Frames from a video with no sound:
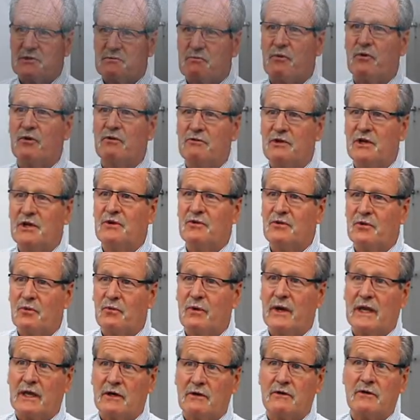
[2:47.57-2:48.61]
is prove to you that we
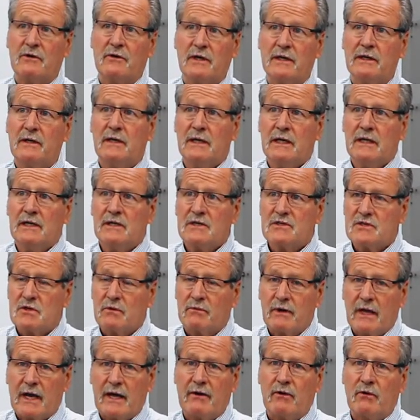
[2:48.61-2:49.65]
can do it. So
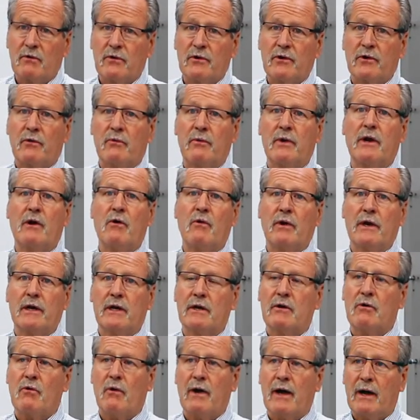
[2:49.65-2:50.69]
not only are we going to
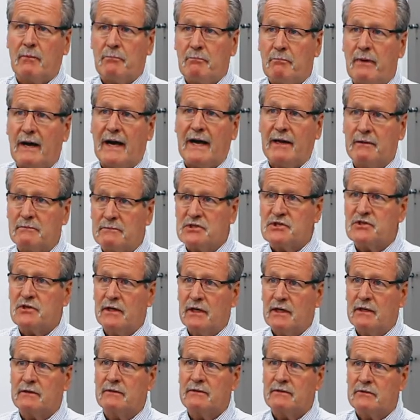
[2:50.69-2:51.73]
go out and buy a
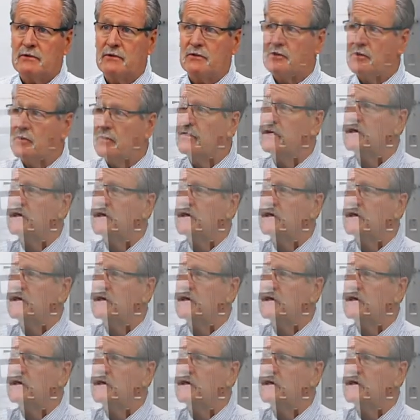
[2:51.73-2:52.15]
machine to do